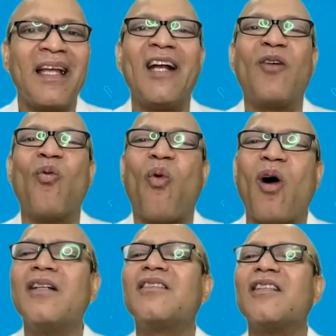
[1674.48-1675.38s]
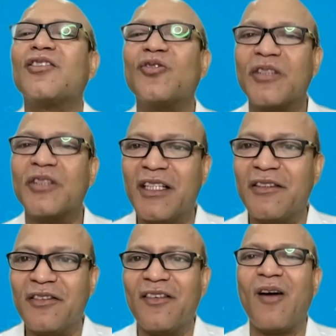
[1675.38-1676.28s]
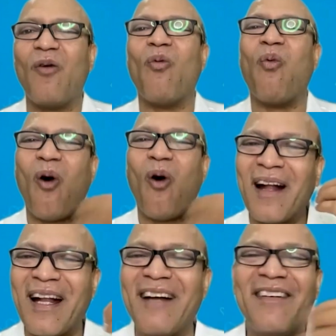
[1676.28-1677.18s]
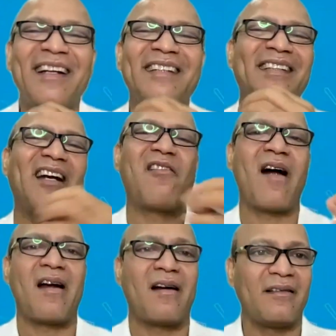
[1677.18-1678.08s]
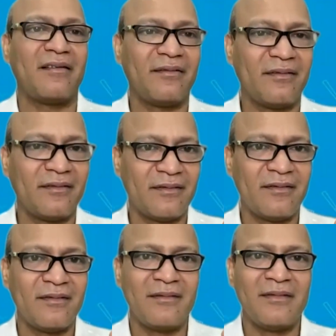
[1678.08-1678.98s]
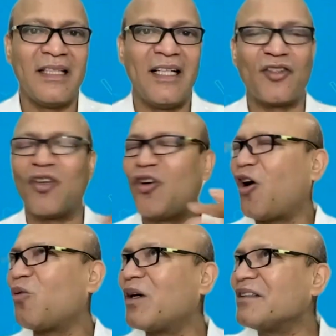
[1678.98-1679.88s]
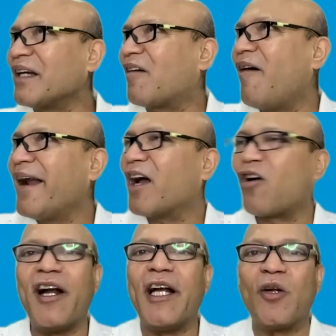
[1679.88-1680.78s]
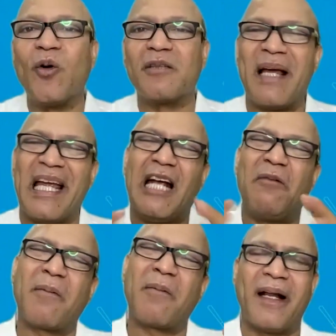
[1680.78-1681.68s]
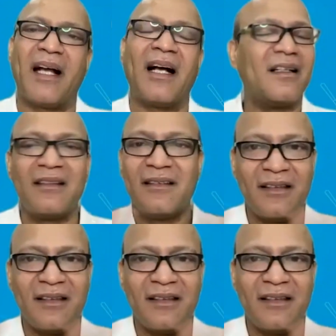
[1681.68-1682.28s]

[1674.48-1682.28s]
It wants us to give whatever is required. So not what is required according to us. Main ek bar padega.